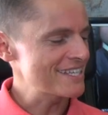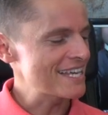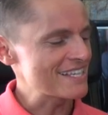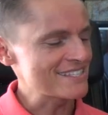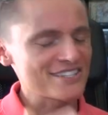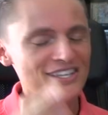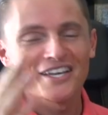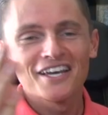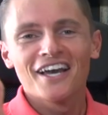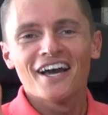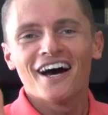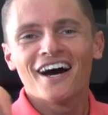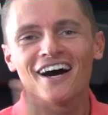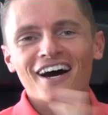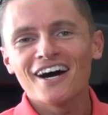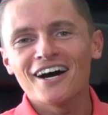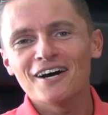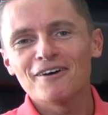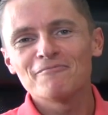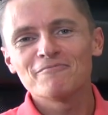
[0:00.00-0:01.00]
Yes,
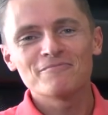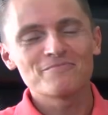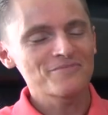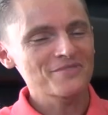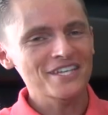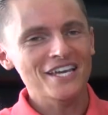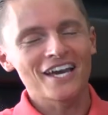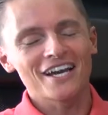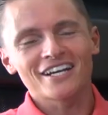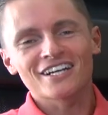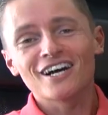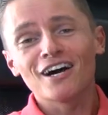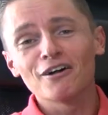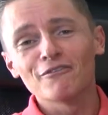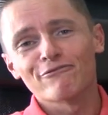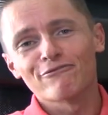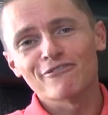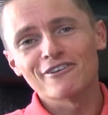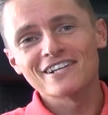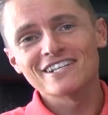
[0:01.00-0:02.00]

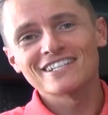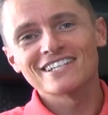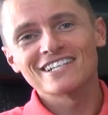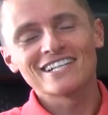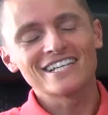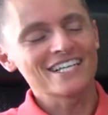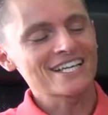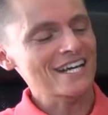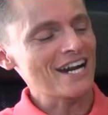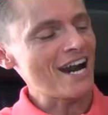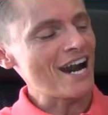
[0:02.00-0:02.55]
Carl Friedrich,